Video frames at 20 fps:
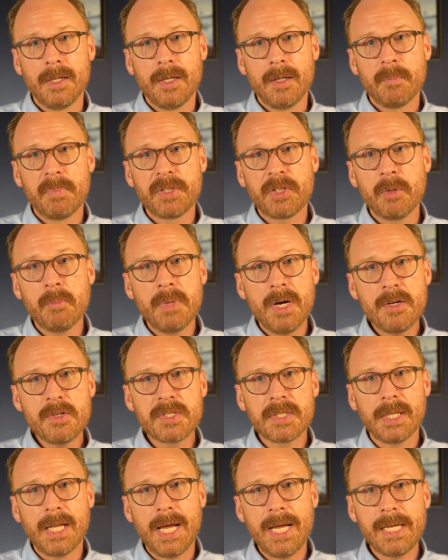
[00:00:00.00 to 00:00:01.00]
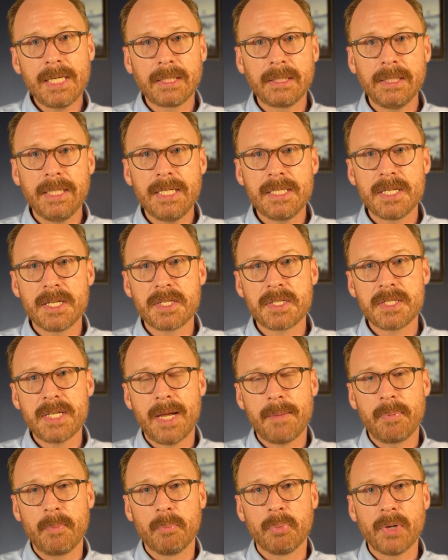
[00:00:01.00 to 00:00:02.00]
But they're most likely to
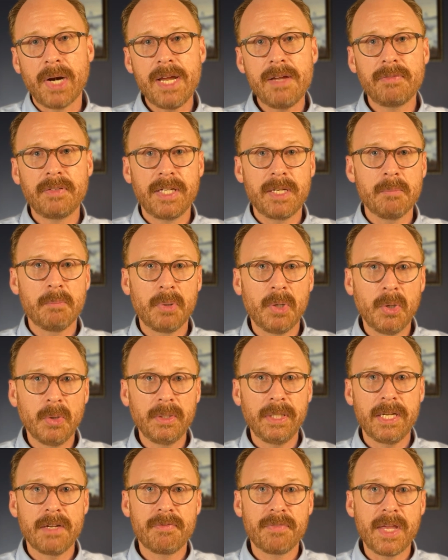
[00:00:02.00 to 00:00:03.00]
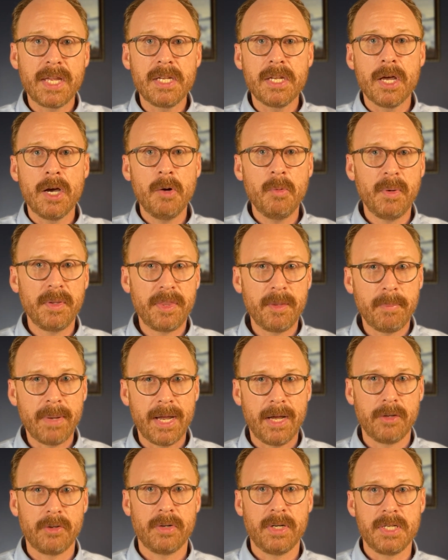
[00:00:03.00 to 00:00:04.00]
step bravely and boldly if they know what the
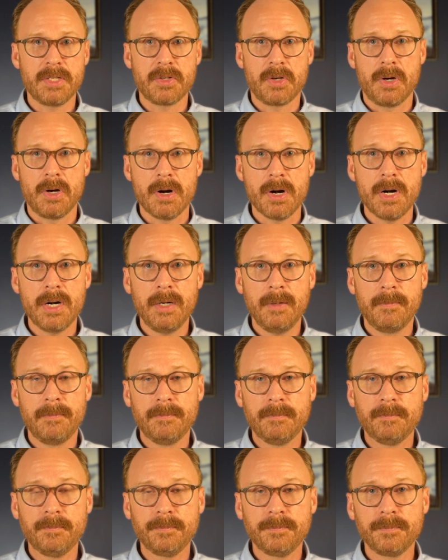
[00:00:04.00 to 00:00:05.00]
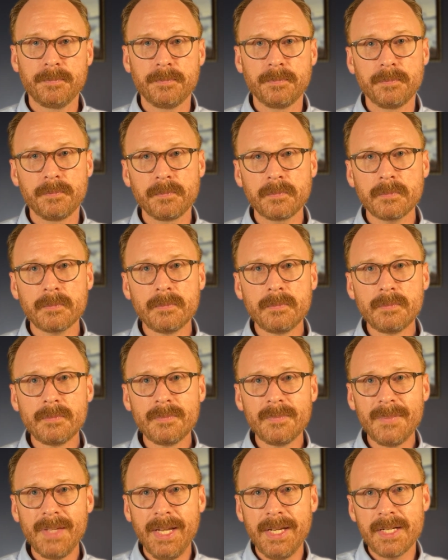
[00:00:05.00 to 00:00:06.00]
boundaries are,
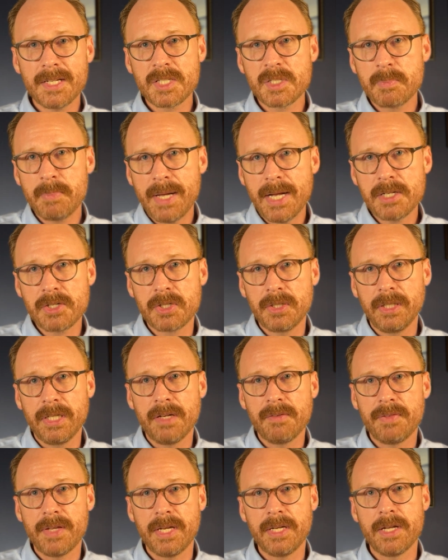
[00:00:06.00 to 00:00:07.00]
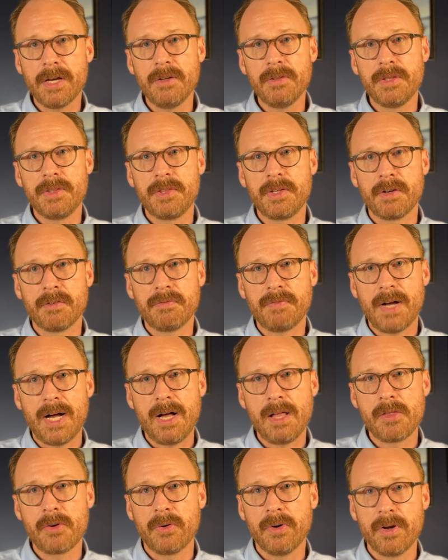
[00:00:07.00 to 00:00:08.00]
and especially if they know that their
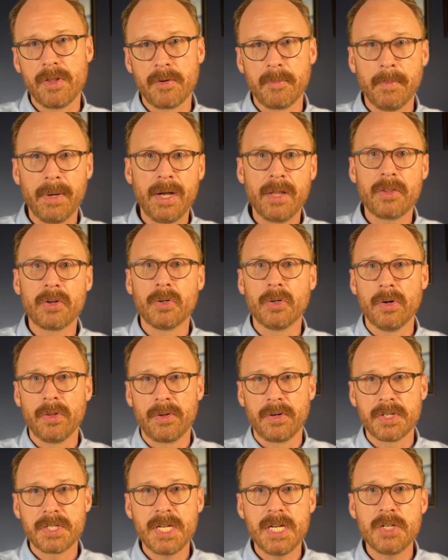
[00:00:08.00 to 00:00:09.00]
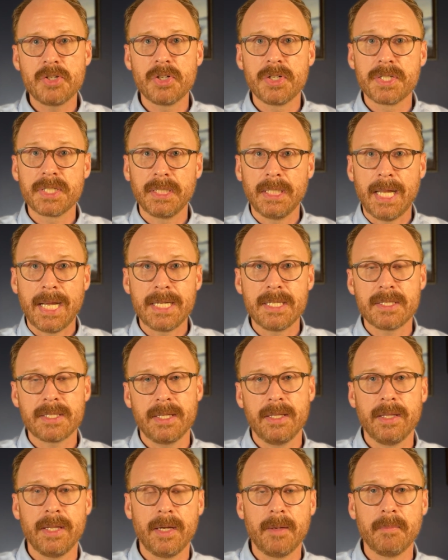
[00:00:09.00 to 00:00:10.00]
father or their mother or their teacher delights
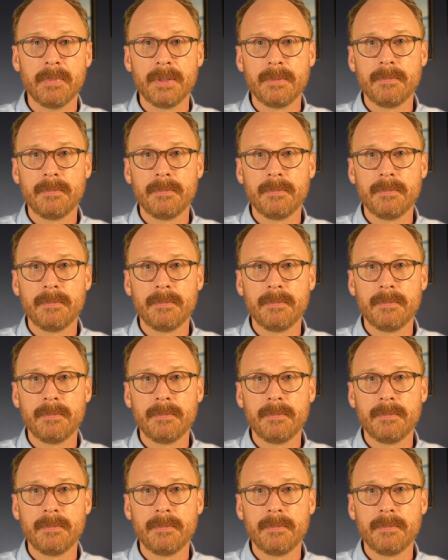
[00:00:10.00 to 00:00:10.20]
in them.